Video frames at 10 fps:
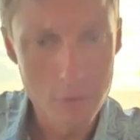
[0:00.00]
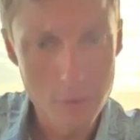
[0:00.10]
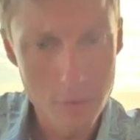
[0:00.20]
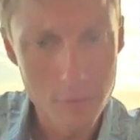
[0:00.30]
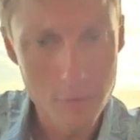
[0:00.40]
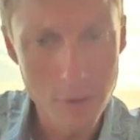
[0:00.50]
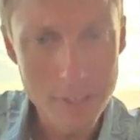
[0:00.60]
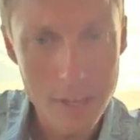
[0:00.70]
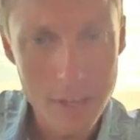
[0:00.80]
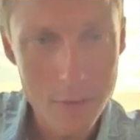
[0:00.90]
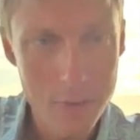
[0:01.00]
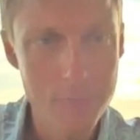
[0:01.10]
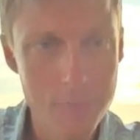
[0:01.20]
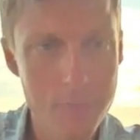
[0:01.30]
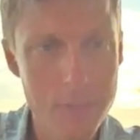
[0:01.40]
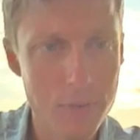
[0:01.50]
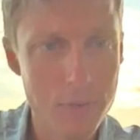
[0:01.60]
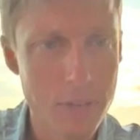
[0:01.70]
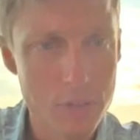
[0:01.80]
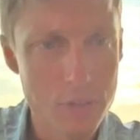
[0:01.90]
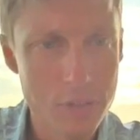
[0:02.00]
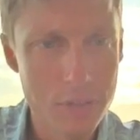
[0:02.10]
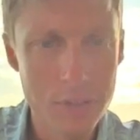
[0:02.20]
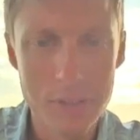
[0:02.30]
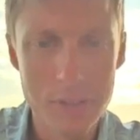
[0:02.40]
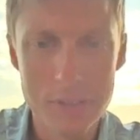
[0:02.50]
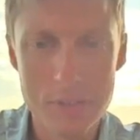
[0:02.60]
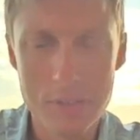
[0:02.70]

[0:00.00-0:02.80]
Right now, the configuration is